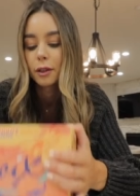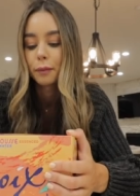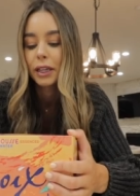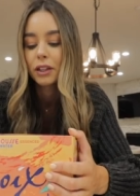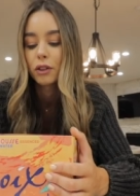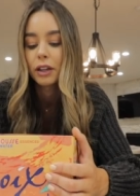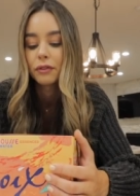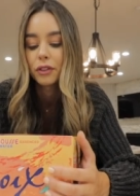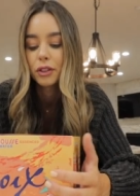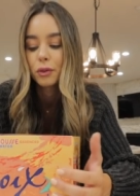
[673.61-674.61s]
the pink
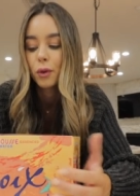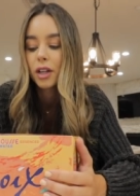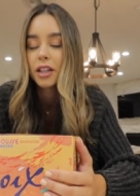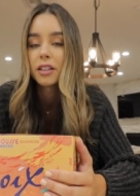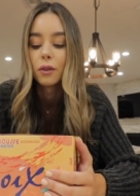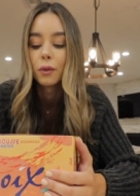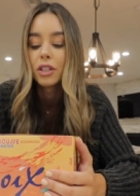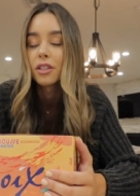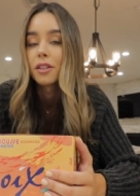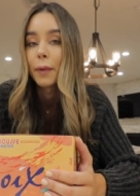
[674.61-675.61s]
grapefruit one,
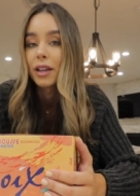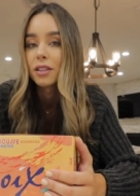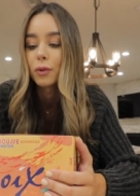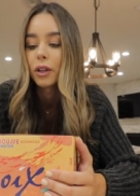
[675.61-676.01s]
which is the best